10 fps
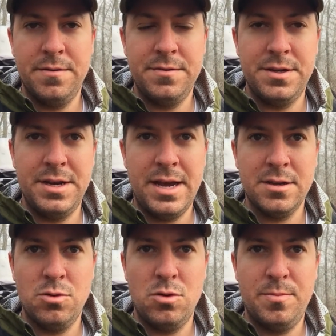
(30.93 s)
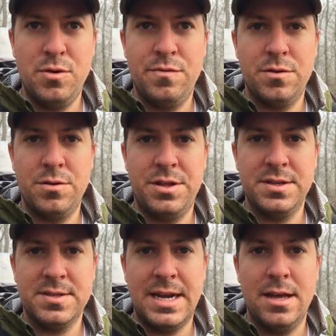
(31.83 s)
Did not go up over the
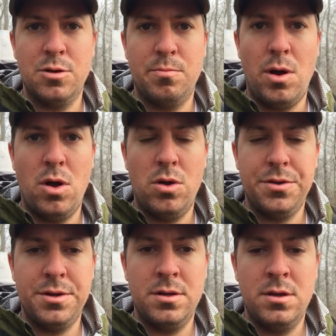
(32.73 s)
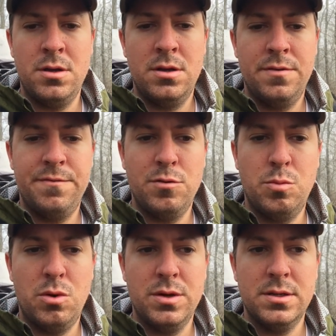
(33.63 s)
Siler Bald
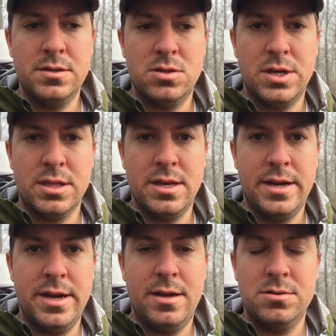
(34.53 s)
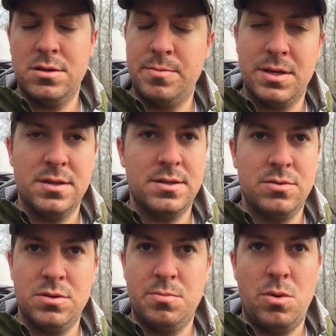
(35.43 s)
viewpoint to check that out just because it
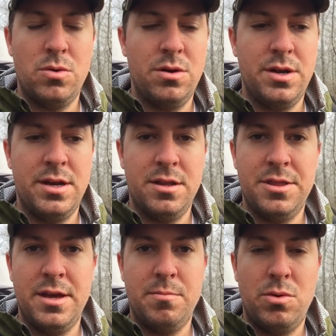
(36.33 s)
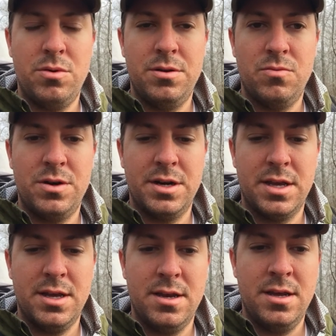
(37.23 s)
was pouring down at that point and wanted to
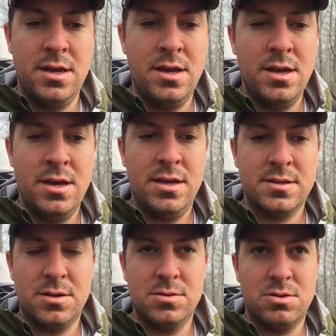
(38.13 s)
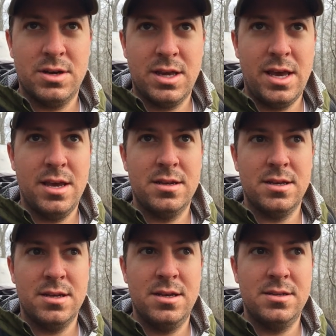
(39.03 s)
get as close as I can
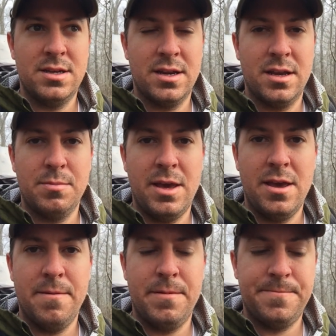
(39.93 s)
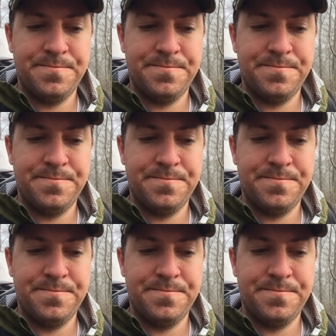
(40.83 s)
to setting up camp.